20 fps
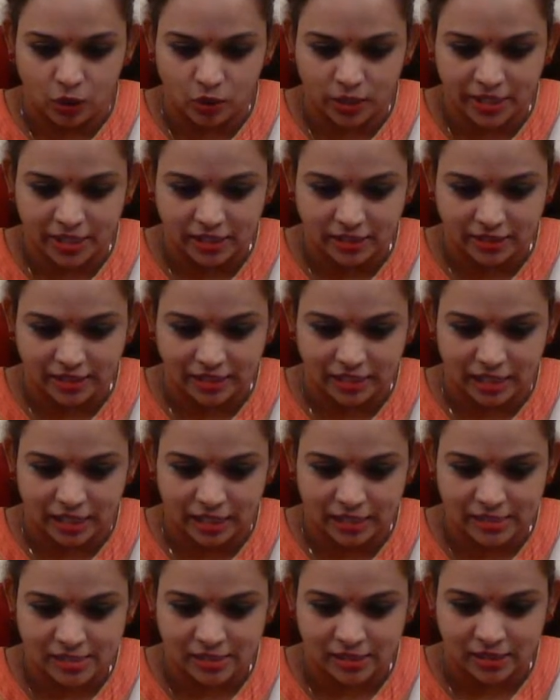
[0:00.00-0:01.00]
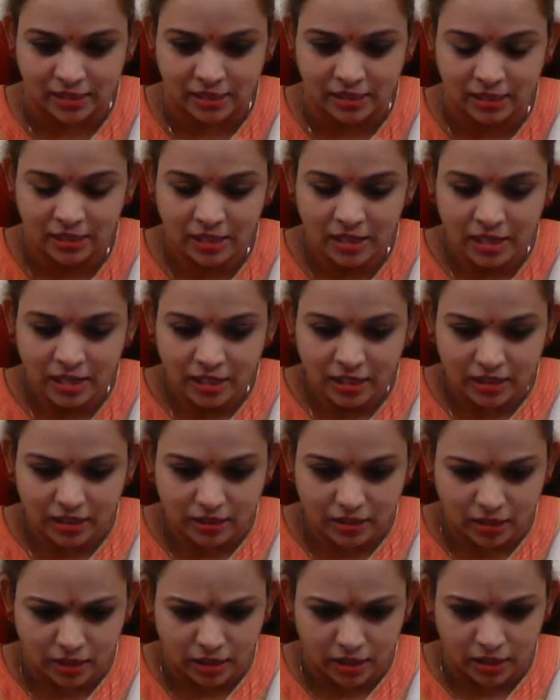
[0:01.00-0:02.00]
Kirtilal sir.
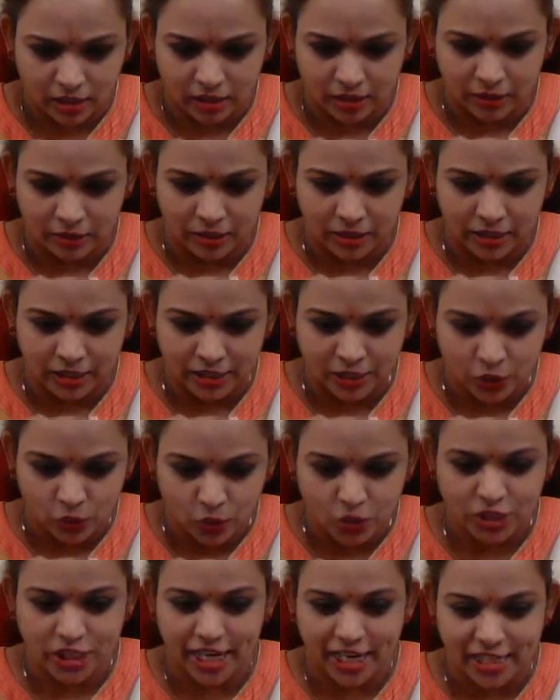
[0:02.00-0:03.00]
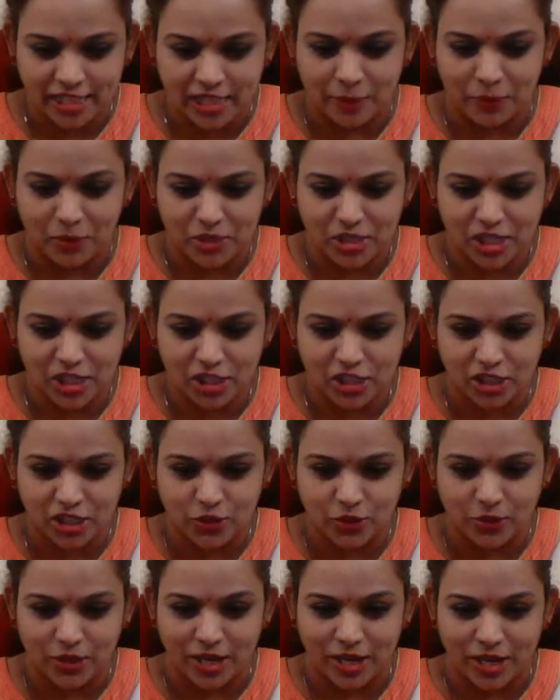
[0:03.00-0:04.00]
You changed the position
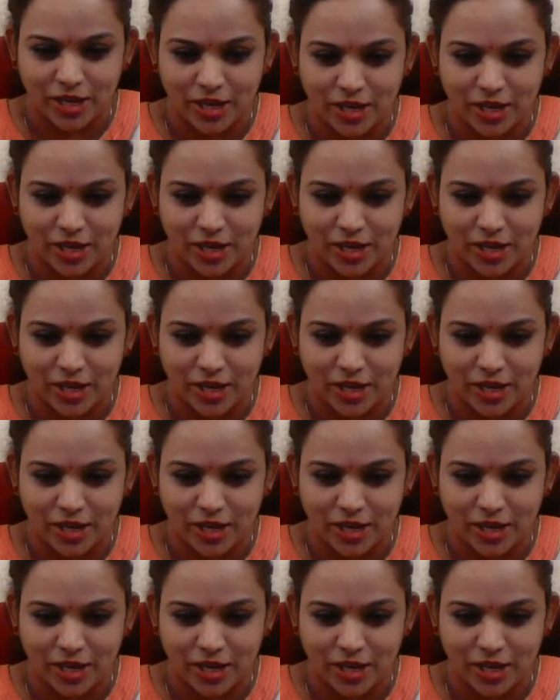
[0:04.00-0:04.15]
today.